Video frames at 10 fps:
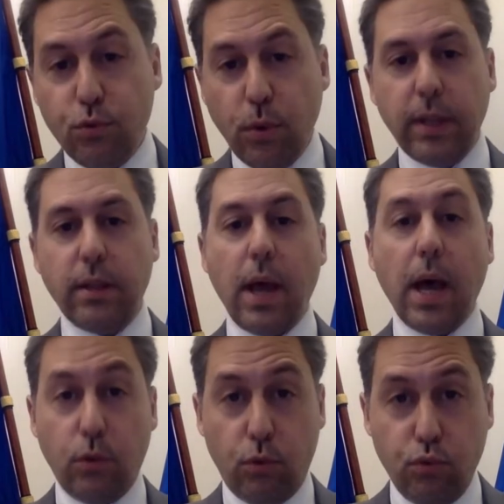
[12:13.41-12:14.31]
on the
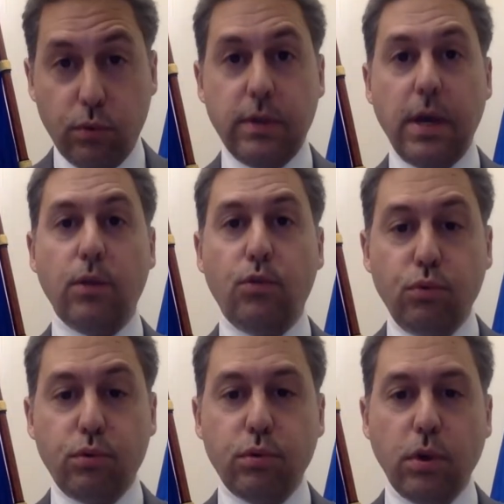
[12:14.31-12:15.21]
first of a
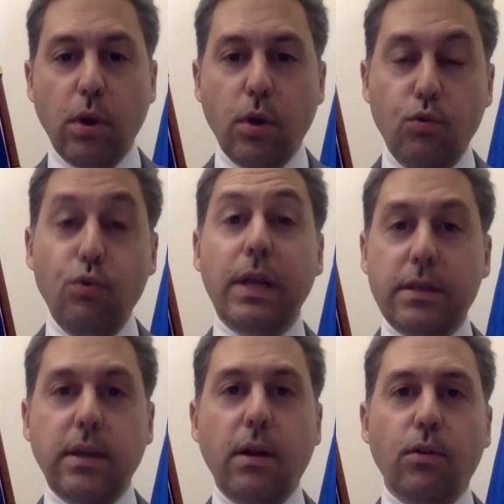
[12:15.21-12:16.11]
long series
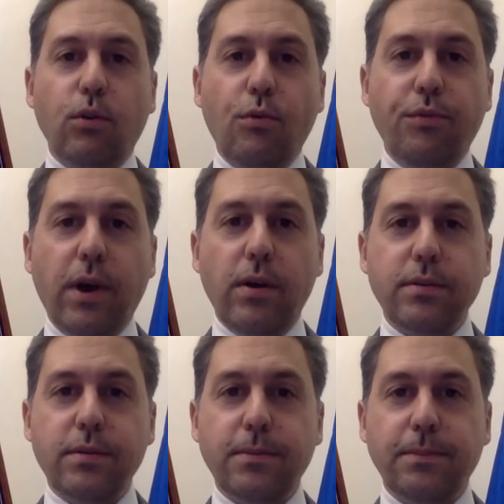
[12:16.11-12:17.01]
of very
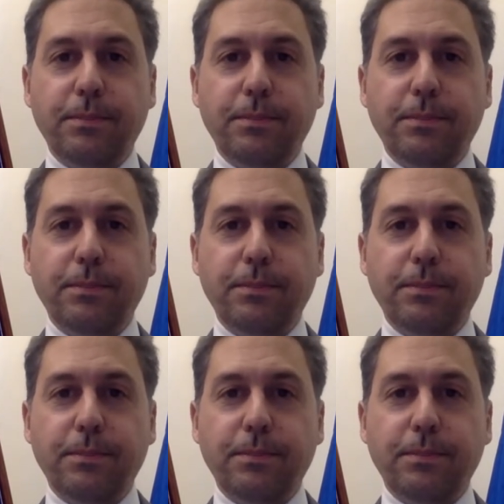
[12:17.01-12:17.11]
positive